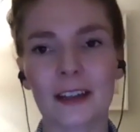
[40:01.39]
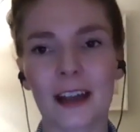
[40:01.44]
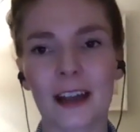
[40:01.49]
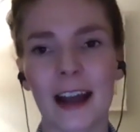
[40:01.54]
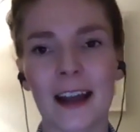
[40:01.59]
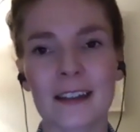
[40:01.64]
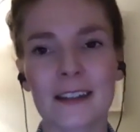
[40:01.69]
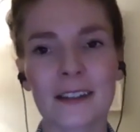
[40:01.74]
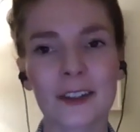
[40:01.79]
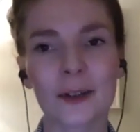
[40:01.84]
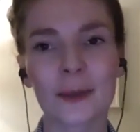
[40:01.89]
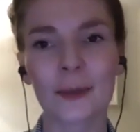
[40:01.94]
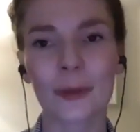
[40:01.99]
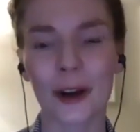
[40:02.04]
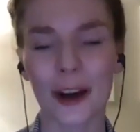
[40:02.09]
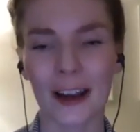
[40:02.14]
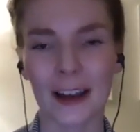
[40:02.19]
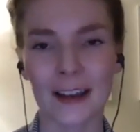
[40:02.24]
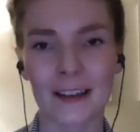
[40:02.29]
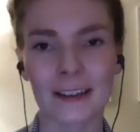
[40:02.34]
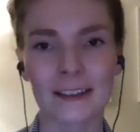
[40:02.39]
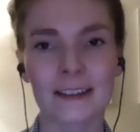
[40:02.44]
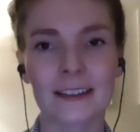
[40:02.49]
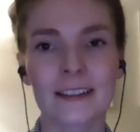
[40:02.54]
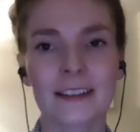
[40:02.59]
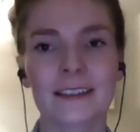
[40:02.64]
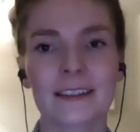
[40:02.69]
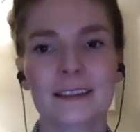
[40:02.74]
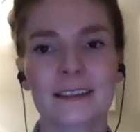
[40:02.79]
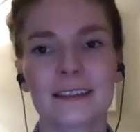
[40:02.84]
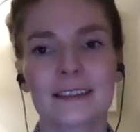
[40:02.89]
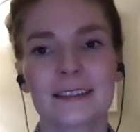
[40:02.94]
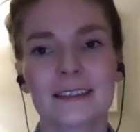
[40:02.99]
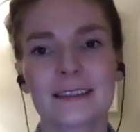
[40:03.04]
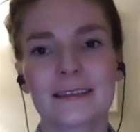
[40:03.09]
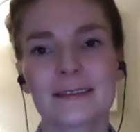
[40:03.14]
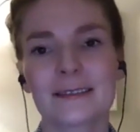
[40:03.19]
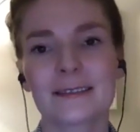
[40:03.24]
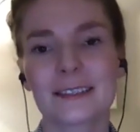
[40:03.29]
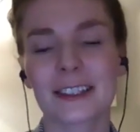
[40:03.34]
Ask your brand,
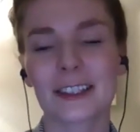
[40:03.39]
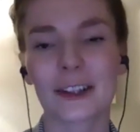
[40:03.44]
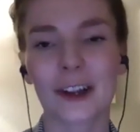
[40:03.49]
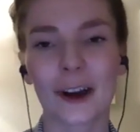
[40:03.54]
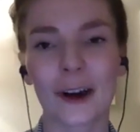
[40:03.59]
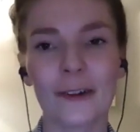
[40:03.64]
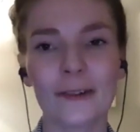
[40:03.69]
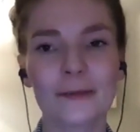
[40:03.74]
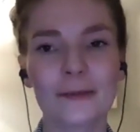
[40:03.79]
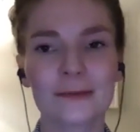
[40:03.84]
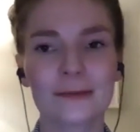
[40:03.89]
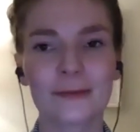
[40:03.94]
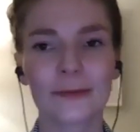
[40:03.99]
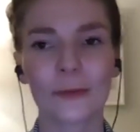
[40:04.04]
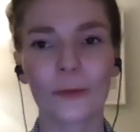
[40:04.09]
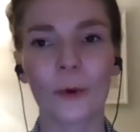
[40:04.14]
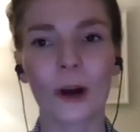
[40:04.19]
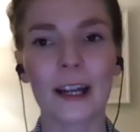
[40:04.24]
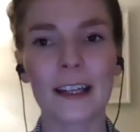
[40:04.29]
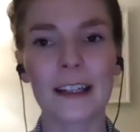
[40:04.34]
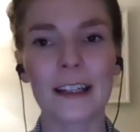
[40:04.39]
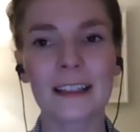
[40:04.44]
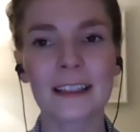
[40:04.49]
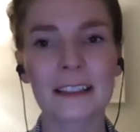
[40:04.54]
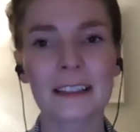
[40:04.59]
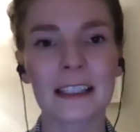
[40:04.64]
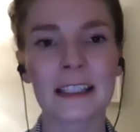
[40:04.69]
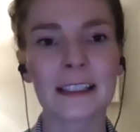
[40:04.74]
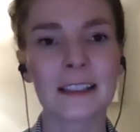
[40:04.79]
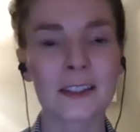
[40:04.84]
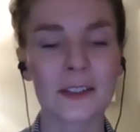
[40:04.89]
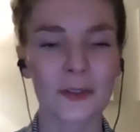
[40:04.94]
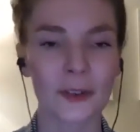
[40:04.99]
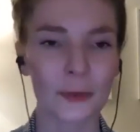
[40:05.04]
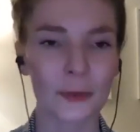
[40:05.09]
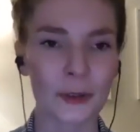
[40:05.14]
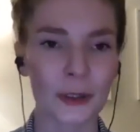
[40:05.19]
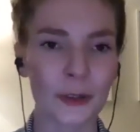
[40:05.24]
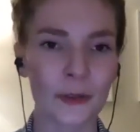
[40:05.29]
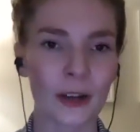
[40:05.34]
you know, what it needs
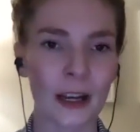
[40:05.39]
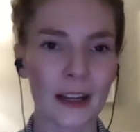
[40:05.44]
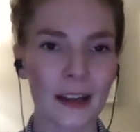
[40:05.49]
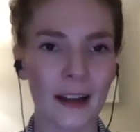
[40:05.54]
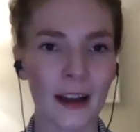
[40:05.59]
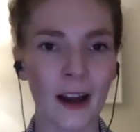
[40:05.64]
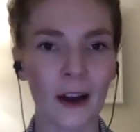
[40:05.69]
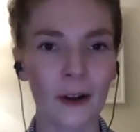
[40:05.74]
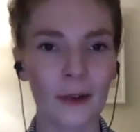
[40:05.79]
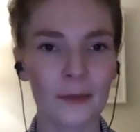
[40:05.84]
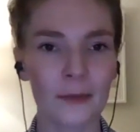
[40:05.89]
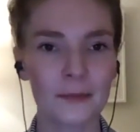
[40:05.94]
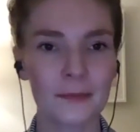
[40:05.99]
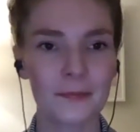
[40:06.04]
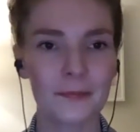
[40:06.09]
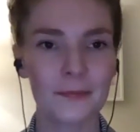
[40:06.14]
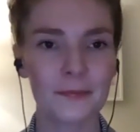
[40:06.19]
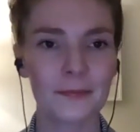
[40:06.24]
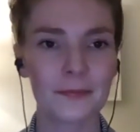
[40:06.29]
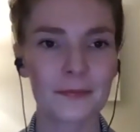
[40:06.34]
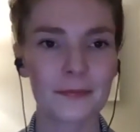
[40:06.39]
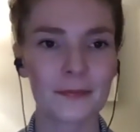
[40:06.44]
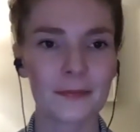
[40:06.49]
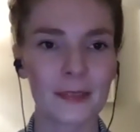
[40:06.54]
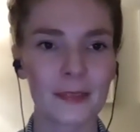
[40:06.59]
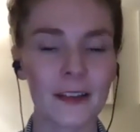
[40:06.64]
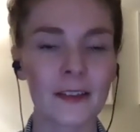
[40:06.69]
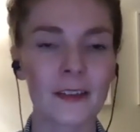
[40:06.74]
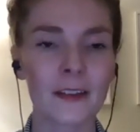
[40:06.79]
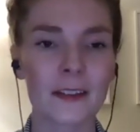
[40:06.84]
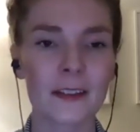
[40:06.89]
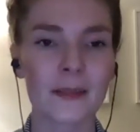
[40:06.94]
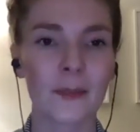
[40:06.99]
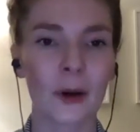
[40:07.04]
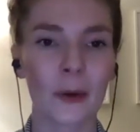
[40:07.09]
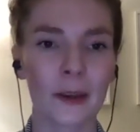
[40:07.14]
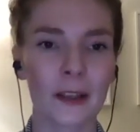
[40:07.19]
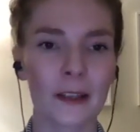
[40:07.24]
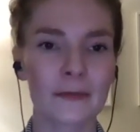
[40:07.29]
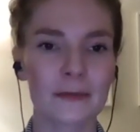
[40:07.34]
from you right now, in this
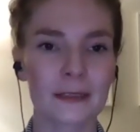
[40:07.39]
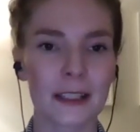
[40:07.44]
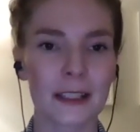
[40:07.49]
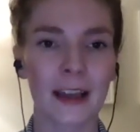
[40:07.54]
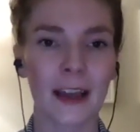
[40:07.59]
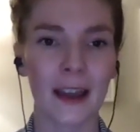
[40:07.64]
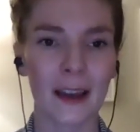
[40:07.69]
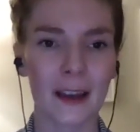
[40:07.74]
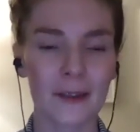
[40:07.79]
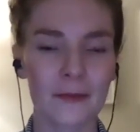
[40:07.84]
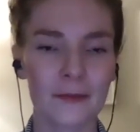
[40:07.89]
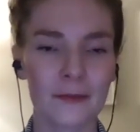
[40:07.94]
moment, today.